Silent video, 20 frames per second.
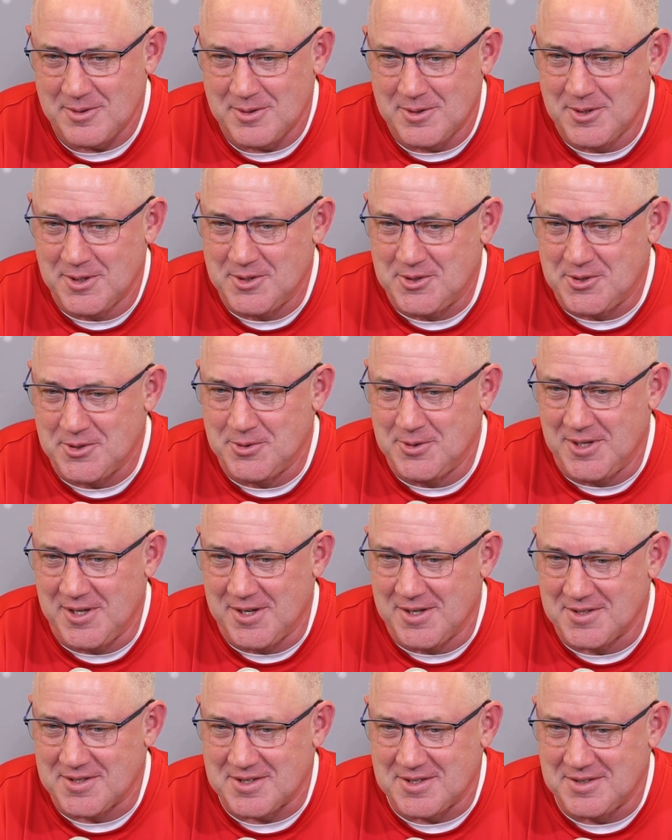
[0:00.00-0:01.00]
good
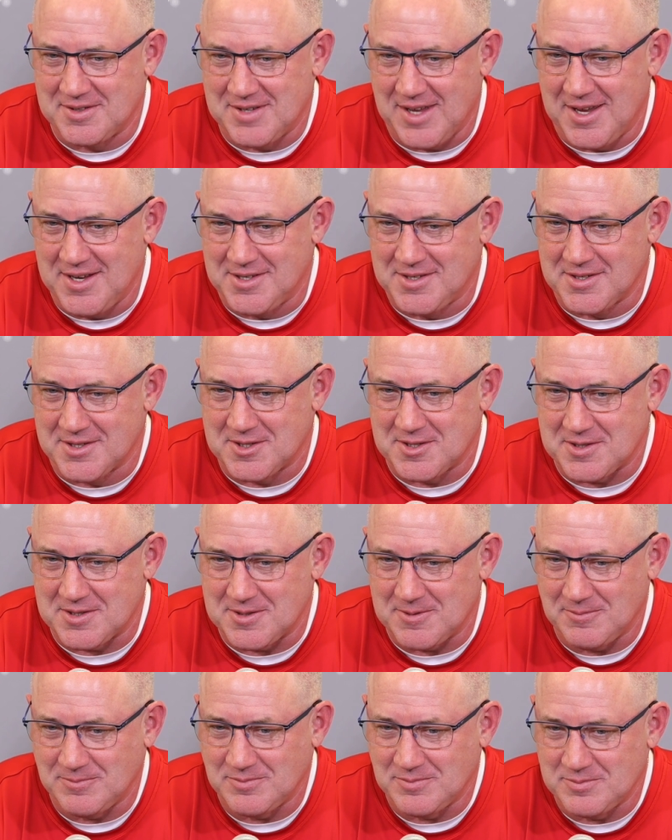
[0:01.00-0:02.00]
shooting is
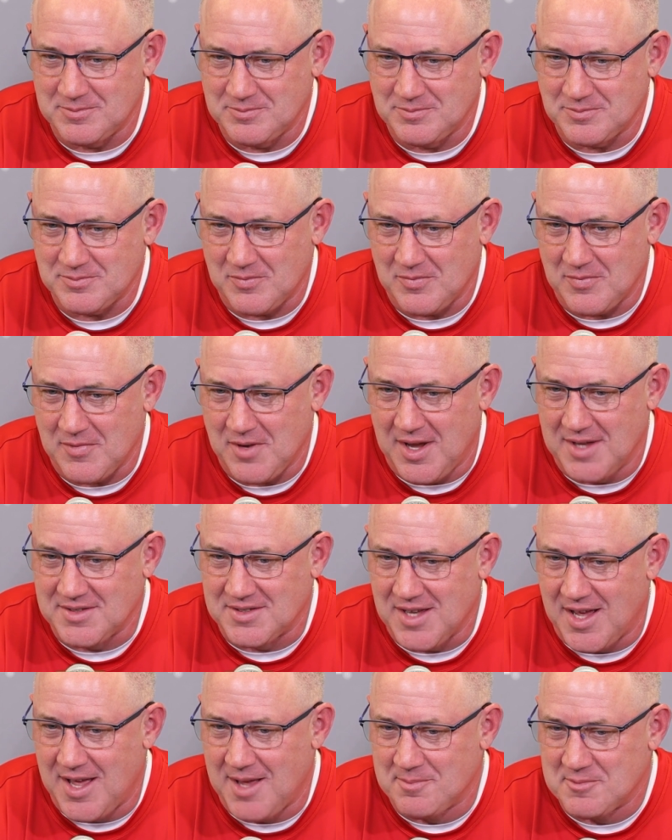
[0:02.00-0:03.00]
contagious. At
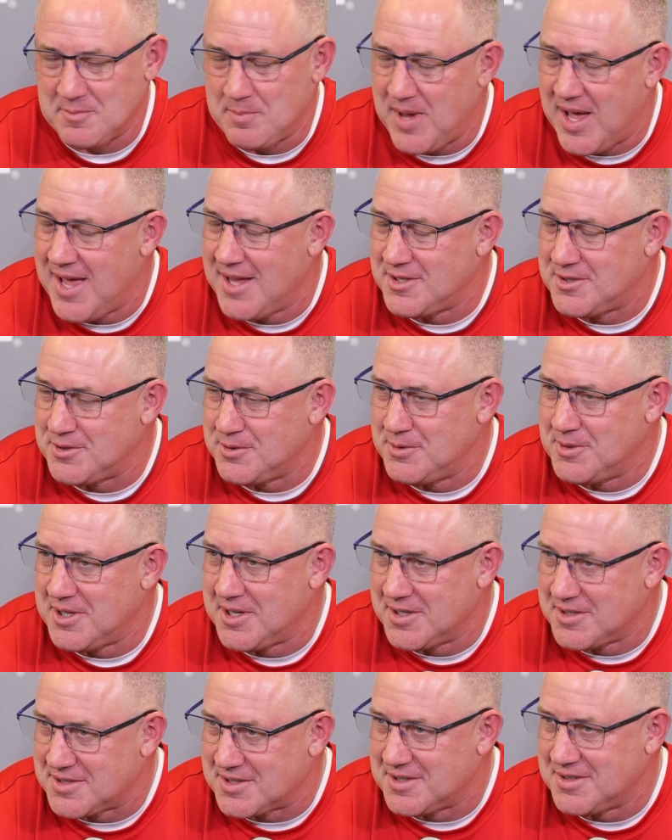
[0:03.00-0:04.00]
times, bad
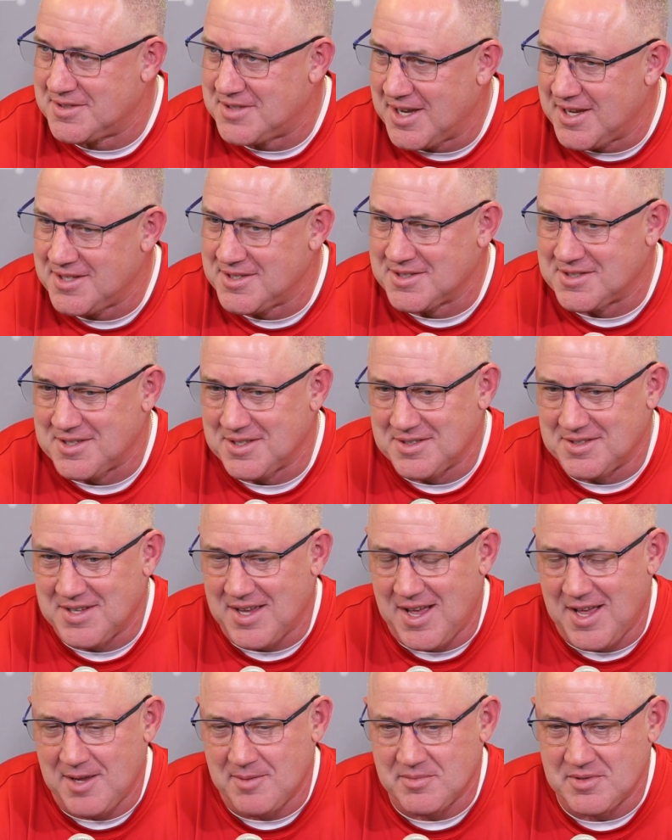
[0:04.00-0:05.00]
shooting is contagious at
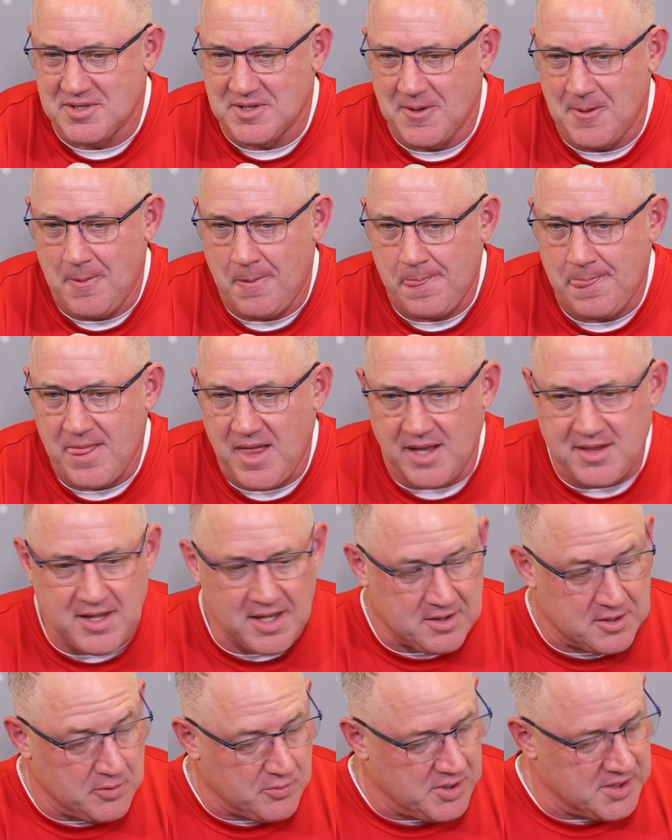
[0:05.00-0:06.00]
times. I
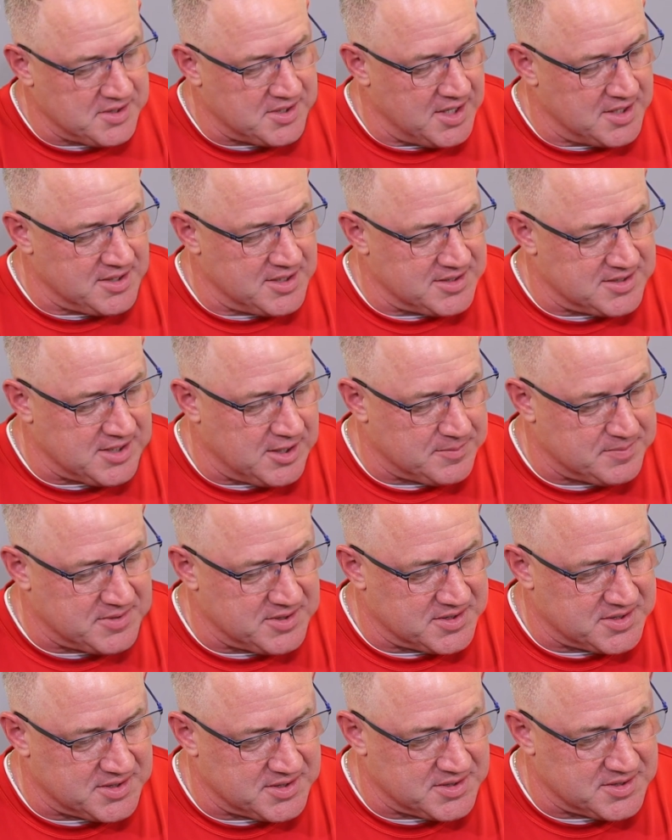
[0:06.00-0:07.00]
think the one thing that's helped
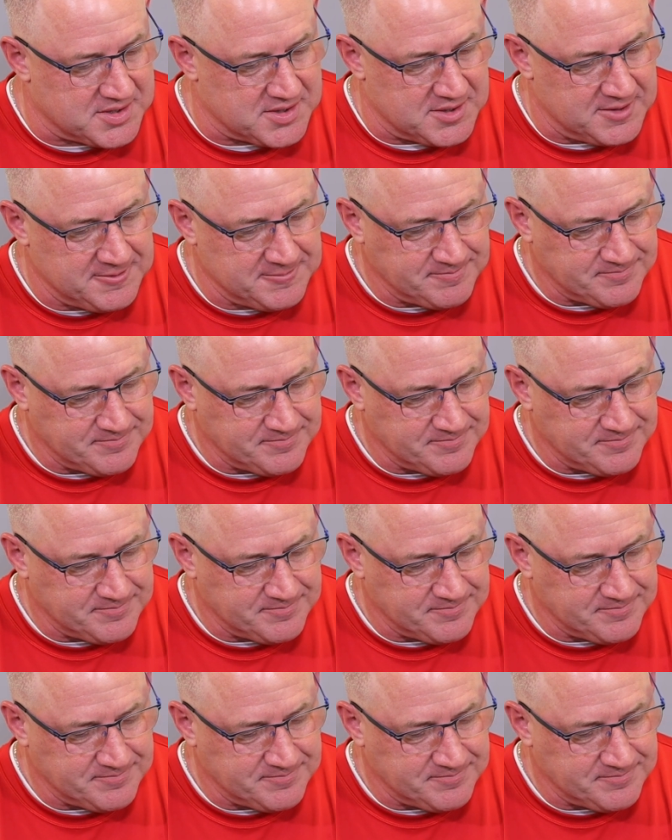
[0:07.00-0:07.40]
us is